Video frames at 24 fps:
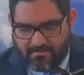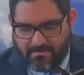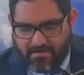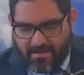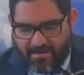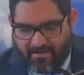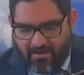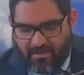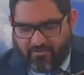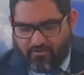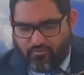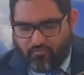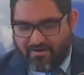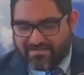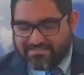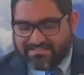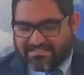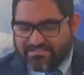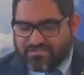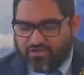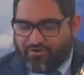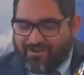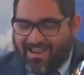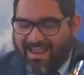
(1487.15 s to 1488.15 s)
In other words,
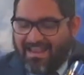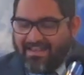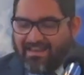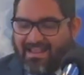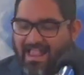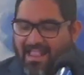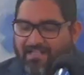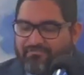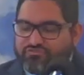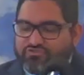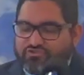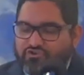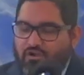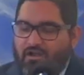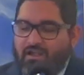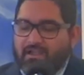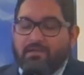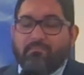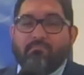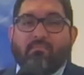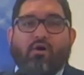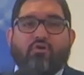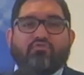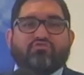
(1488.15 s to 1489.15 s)
it's okay to have strong
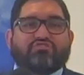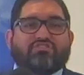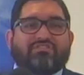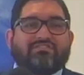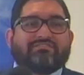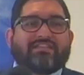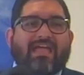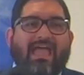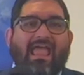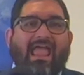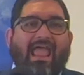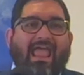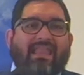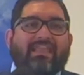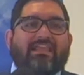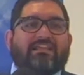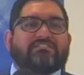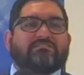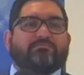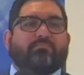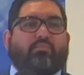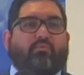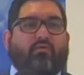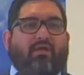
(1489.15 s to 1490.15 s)
emotions and
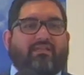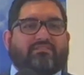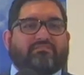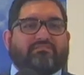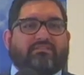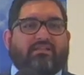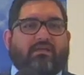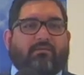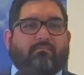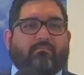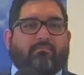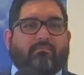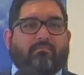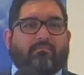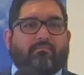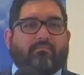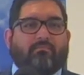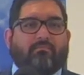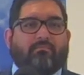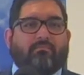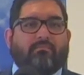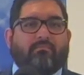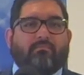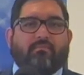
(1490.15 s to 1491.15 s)
express them.
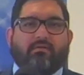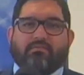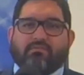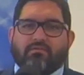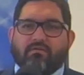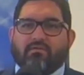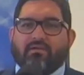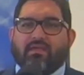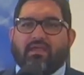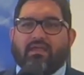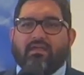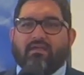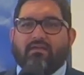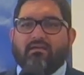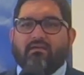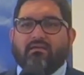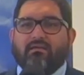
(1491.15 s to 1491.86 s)
It's okay.